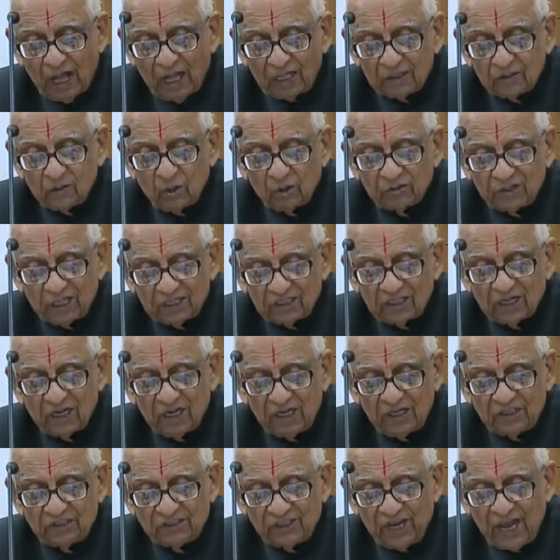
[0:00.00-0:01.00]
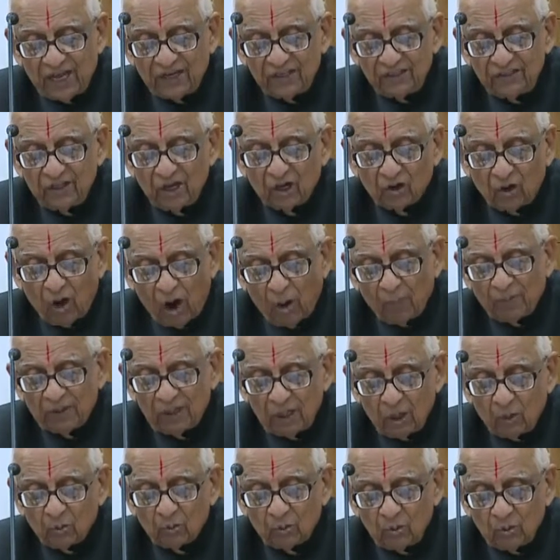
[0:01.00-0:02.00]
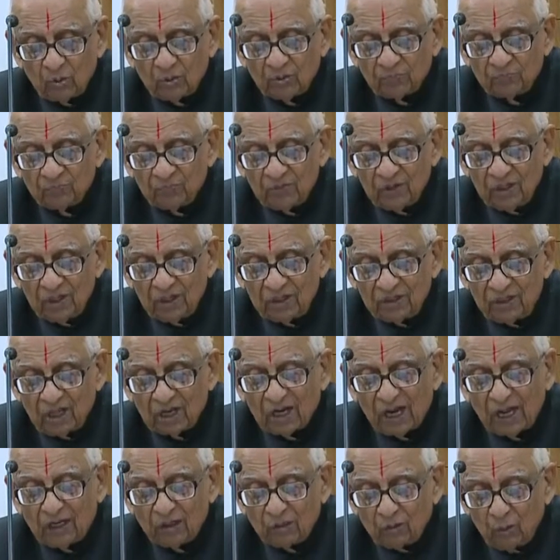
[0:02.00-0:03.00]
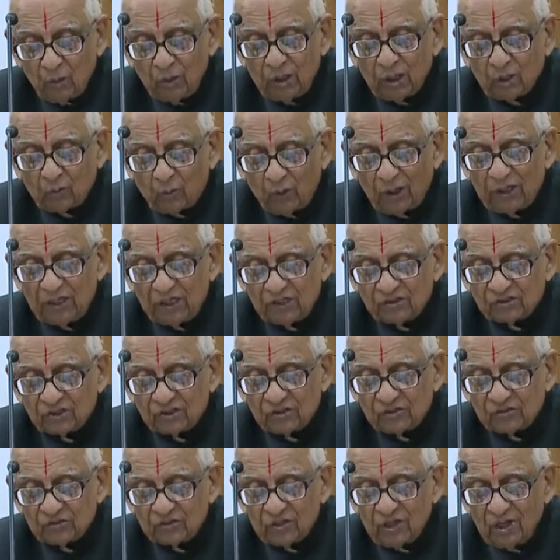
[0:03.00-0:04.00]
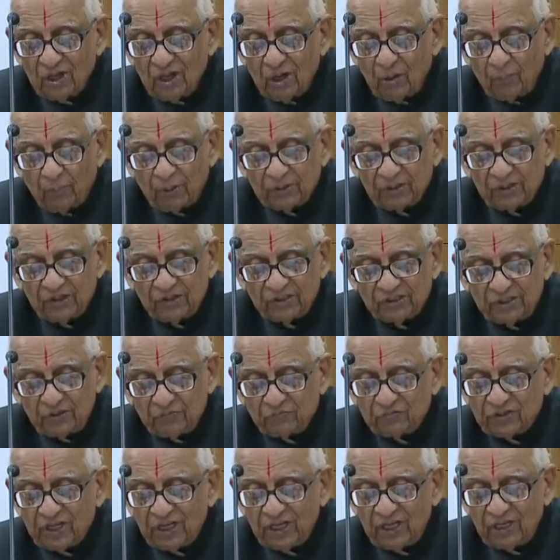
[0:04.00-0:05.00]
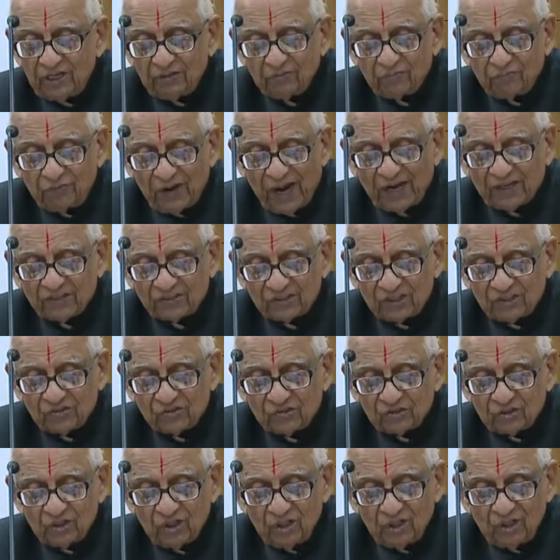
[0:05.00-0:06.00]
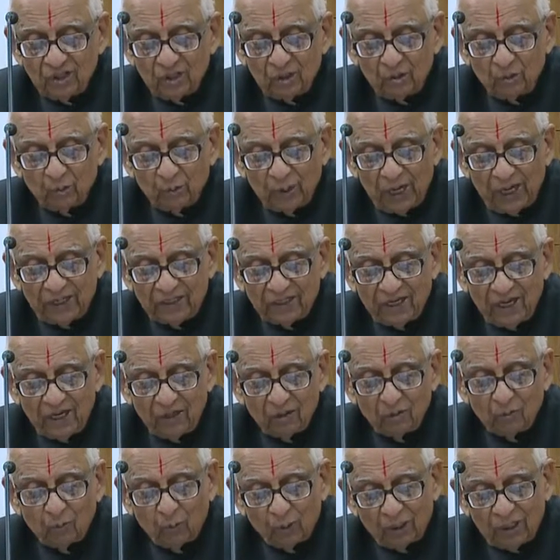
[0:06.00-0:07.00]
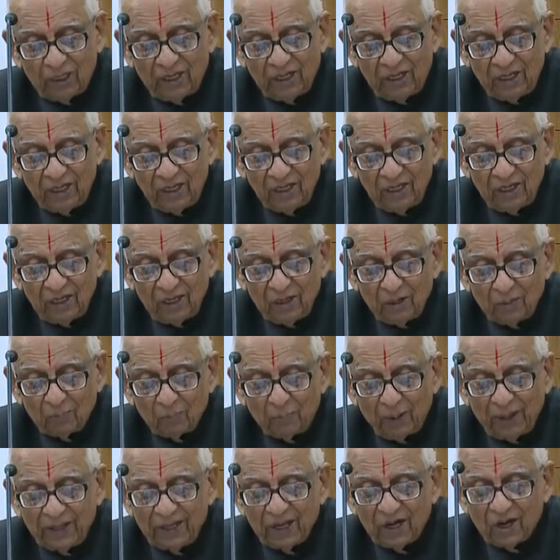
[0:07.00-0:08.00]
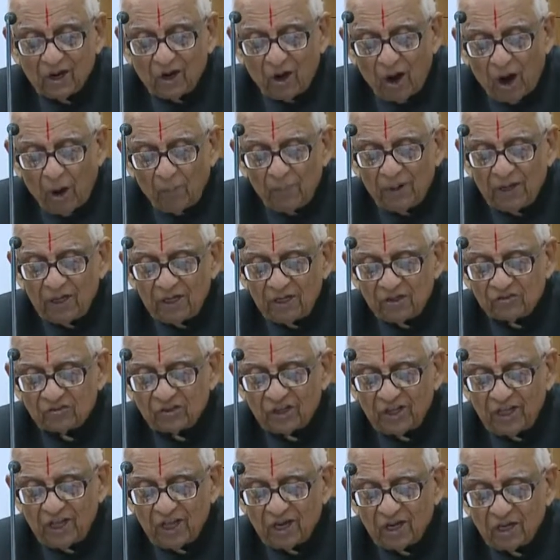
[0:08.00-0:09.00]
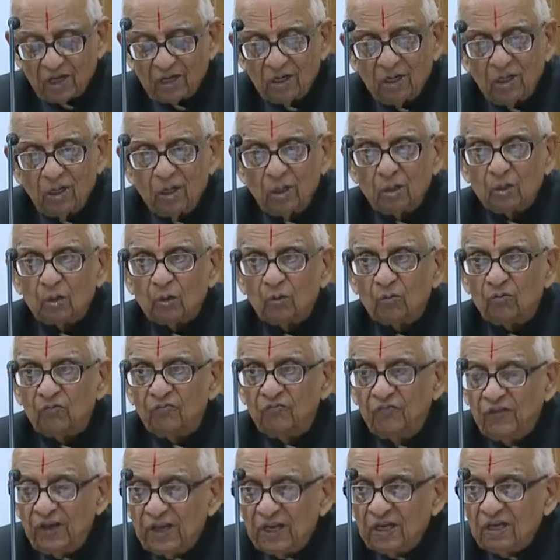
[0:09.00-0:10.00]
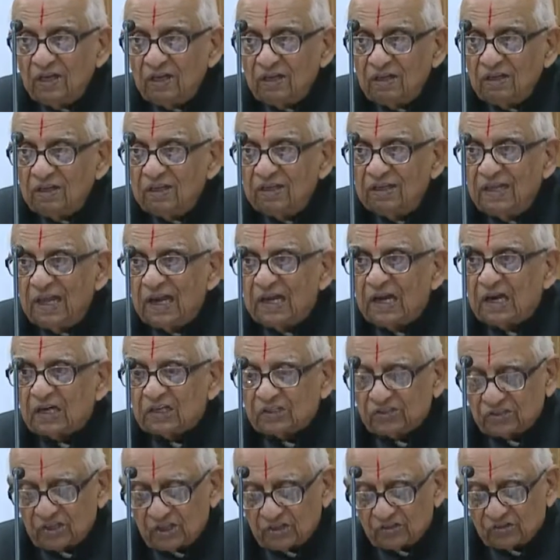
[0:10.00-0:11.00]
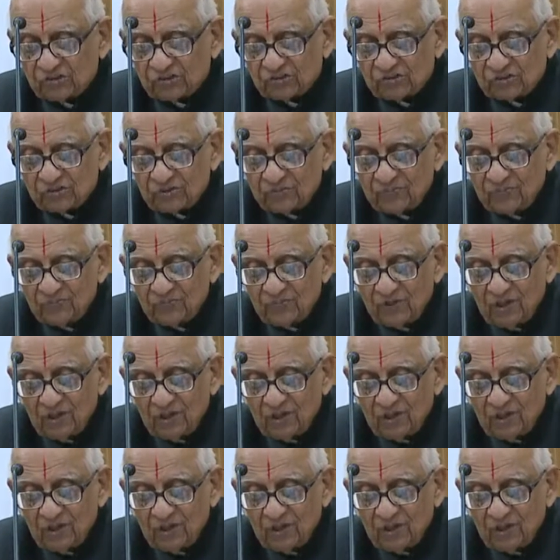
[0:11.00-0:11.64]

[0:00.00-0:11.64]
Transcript: Although generally sharing a common outlook, they are unduly coalitions between shifting factions united only by a common desire to win elections.